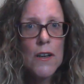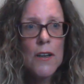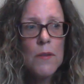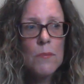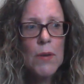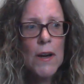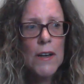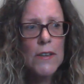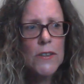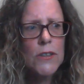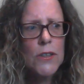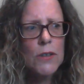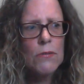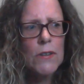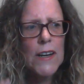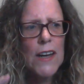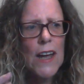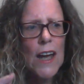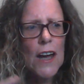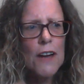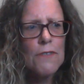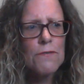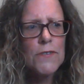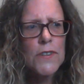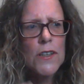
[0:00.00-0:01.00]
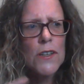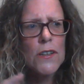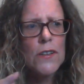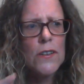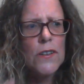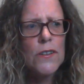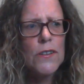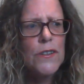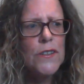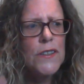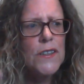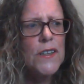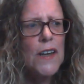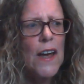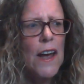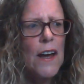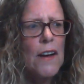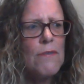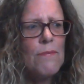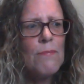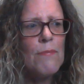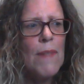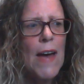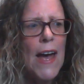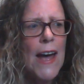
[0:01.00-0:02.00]
But do we have to lose
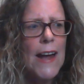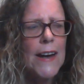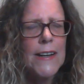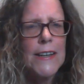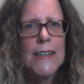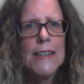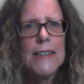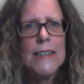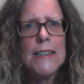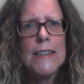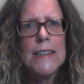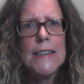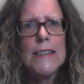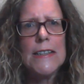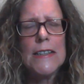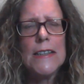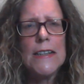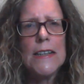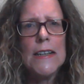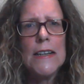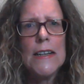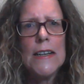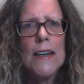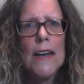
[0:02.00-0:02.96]
our manners